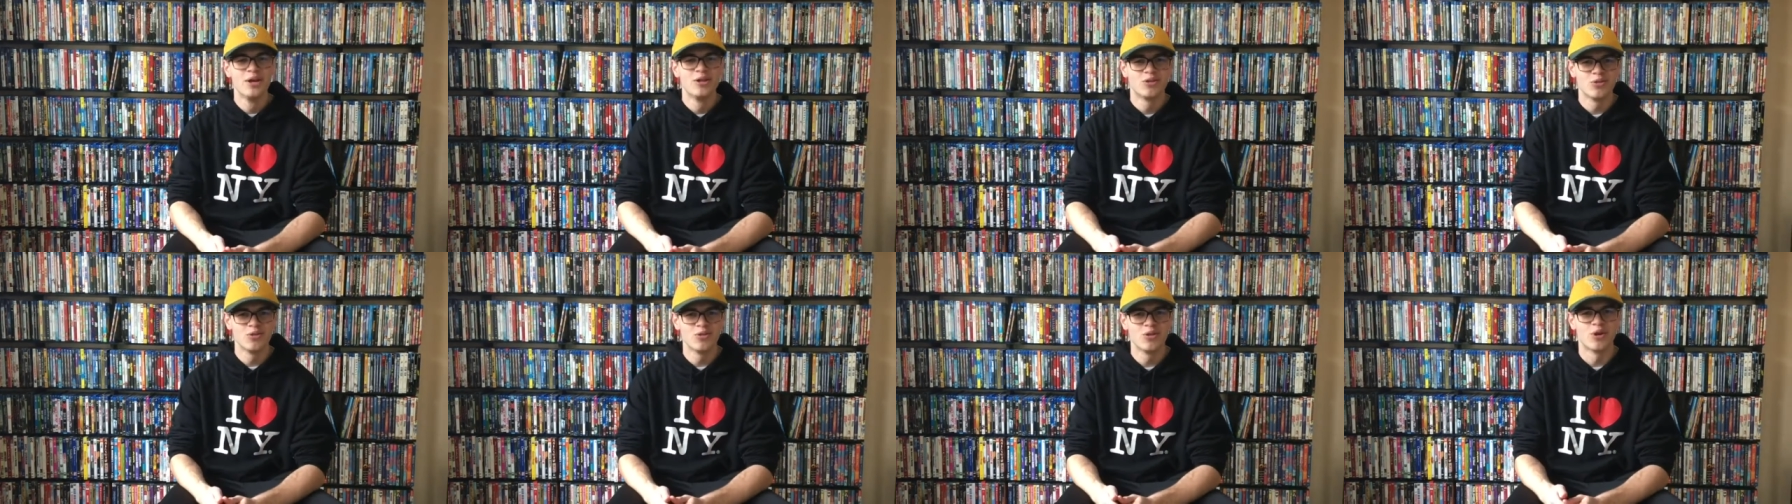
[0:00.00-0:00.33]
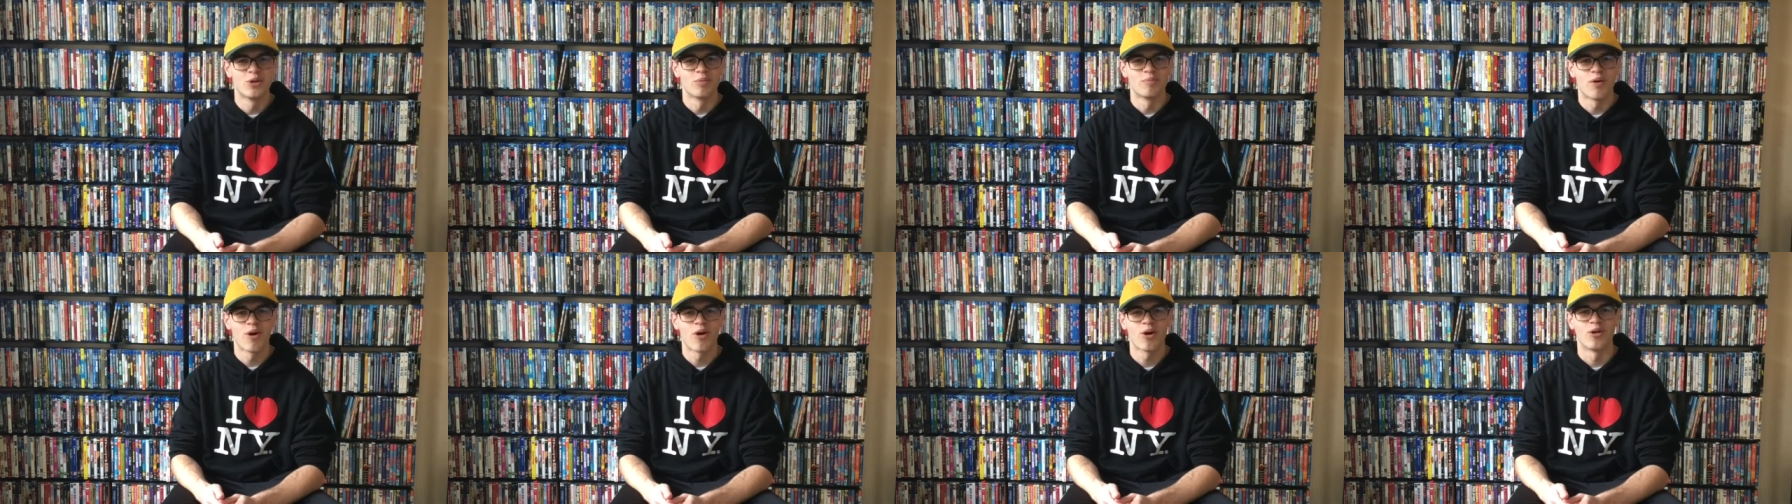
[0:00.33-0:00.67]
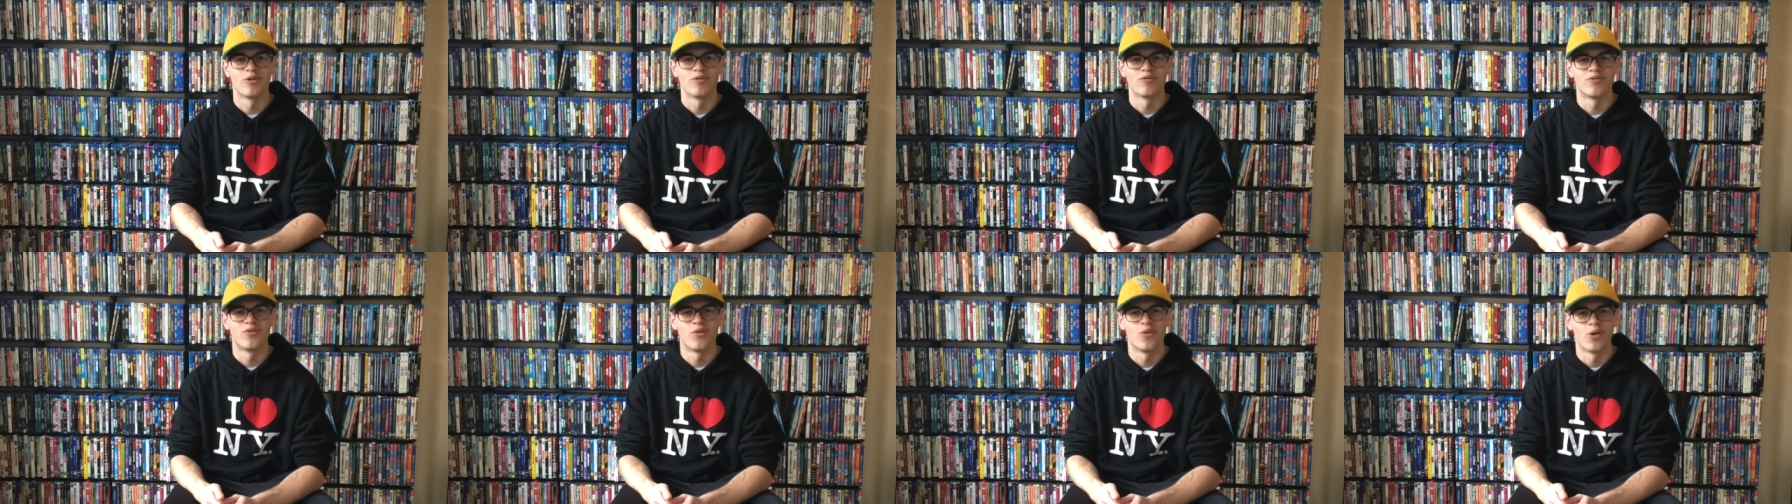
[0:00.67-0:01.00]
do their
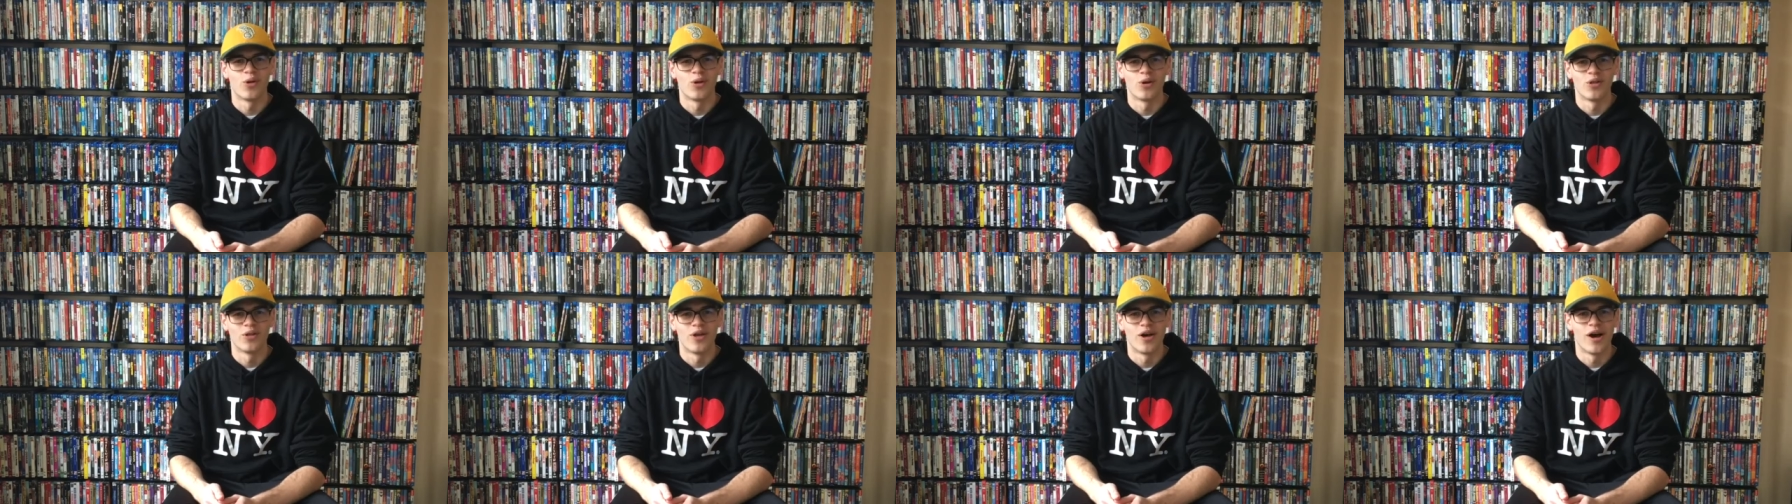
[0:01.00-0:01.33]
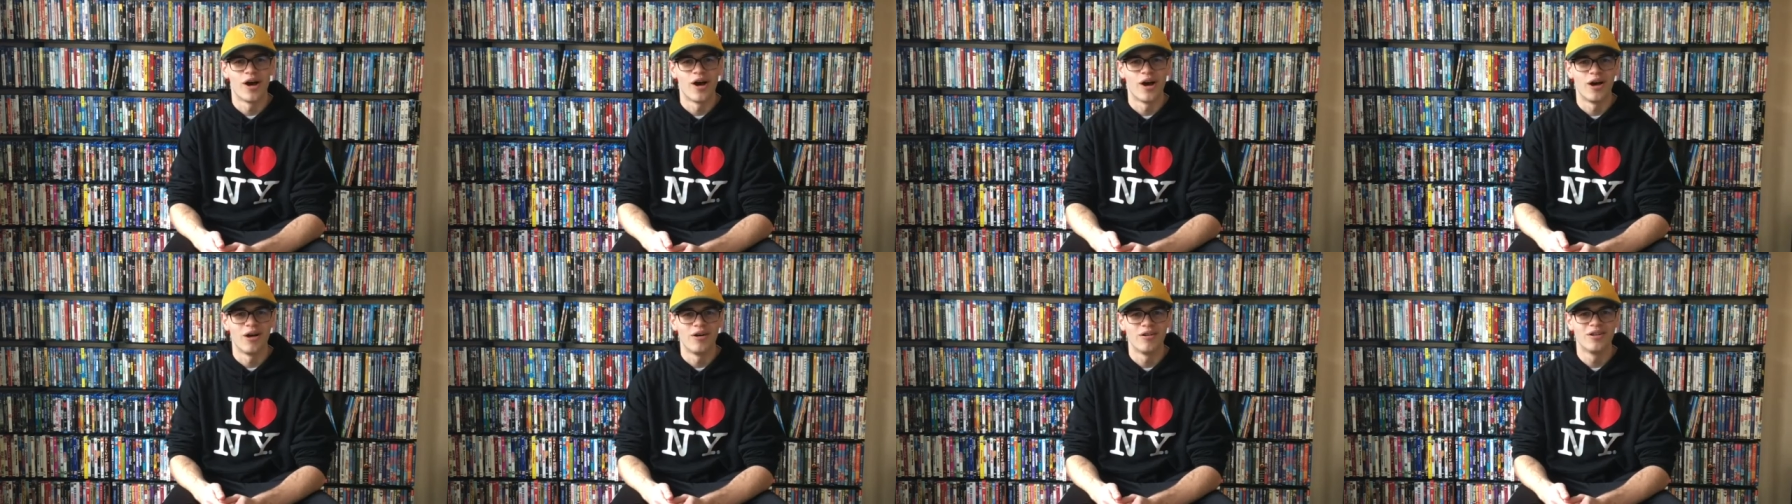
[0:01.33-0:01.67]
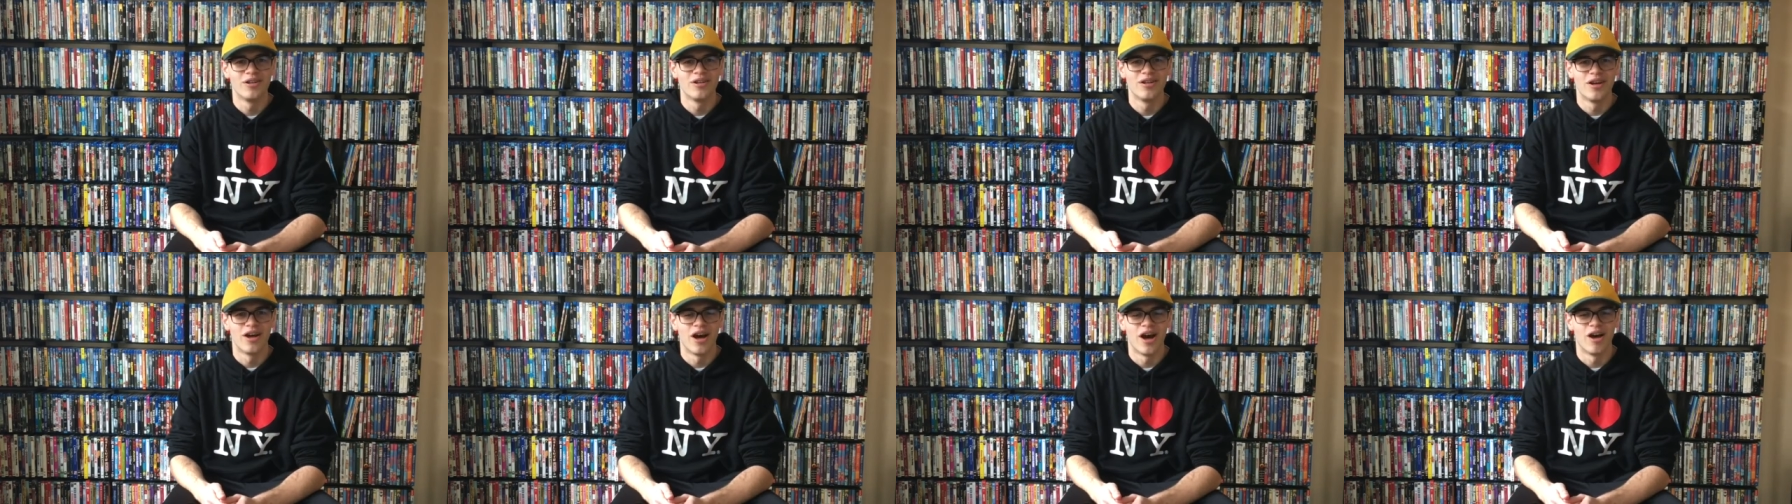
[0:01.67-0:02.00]
part for the
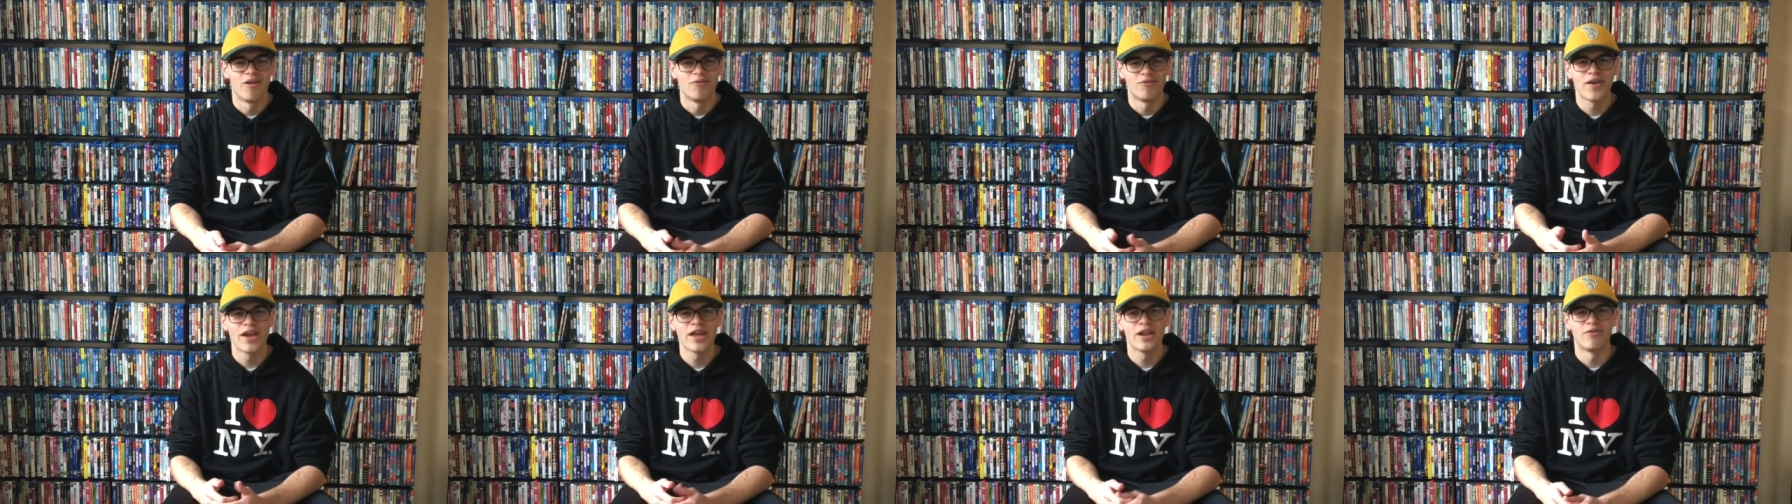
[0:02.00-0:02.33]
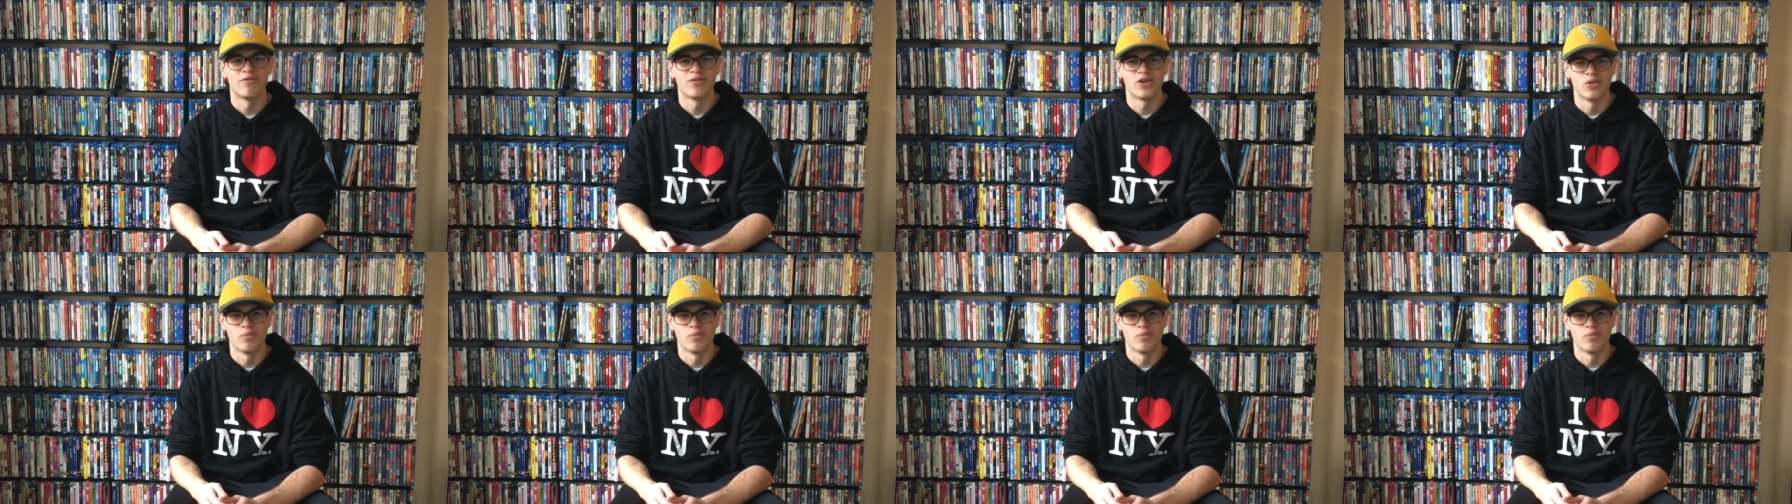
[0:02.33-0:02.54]
uh, fate of